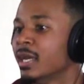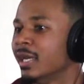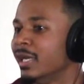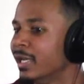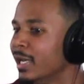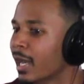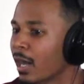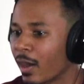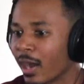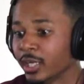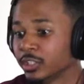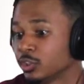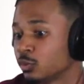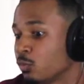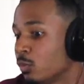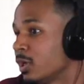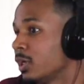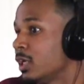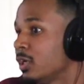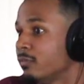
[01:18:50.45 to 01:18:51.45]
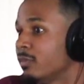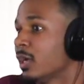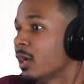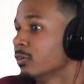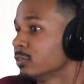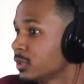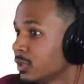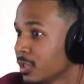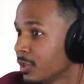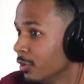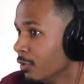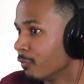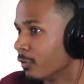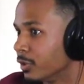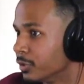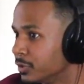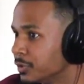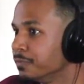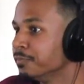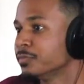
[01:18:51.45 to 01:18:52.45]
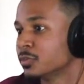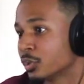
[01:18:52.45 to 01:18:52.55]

And now I just want to give it out to the universe.